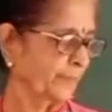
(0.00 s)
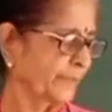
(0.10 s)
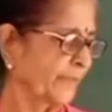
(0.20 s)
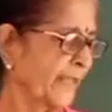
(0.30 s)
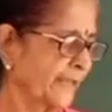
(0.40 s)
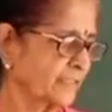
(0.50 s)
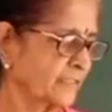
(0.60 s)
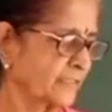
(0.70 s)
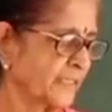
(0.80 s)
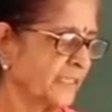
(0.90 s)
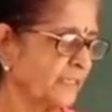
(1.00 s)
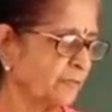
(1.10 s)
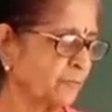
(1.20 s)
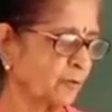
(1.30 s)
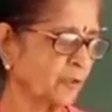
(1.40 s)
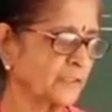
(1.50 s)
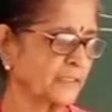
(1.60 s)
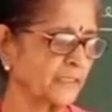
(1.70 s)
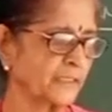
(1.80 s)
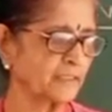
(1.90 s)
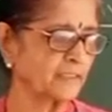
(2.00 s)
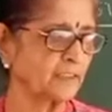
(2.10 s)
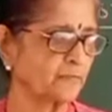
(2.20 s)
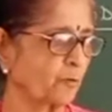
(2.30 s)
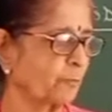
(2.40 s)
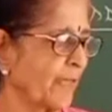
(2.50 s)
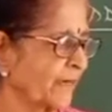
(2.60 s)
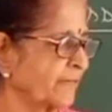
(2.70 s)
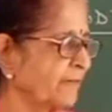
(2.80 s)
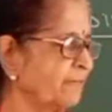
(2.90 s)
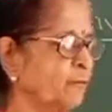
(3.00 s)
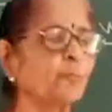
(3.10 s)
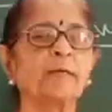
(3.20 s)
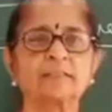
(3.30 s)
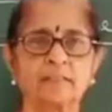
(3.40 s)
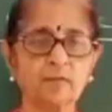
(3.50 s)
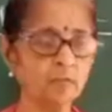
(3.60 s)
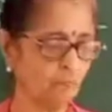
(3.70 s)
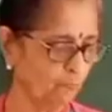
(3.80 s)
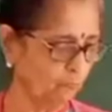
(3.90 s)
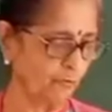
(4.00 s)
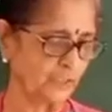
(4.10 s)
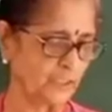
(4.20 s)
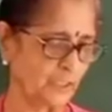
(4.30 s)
Next, change the following sentences from active to passive voice.